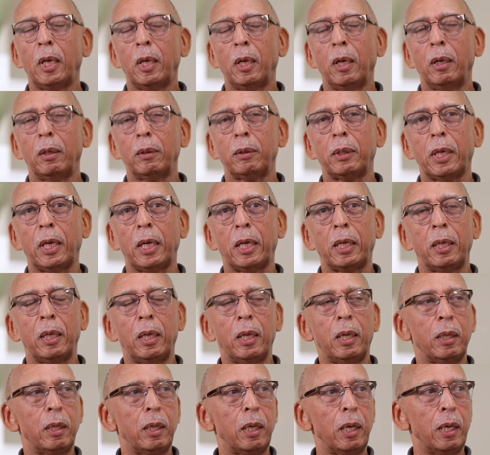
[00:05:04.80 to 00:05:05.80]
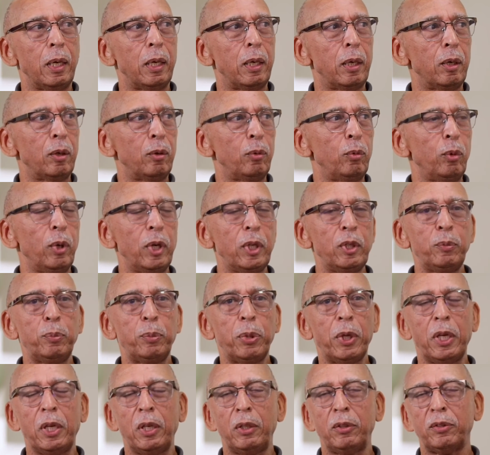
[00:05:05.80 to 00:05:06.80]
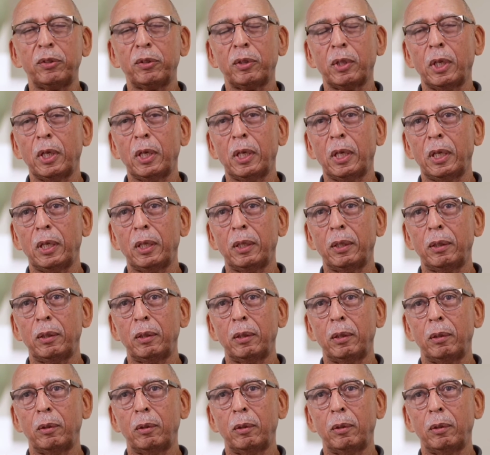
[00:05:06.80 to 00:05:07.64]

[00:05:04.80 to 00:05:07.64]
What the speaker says: Okay. One piece, some